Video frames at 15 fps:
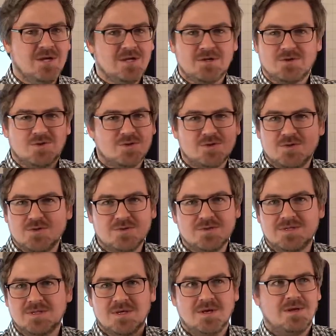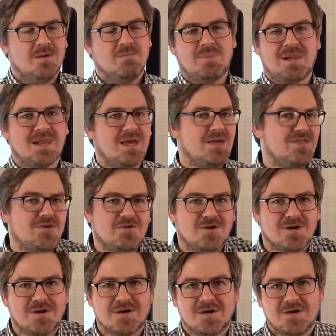use
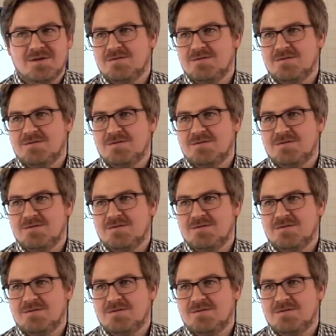plethora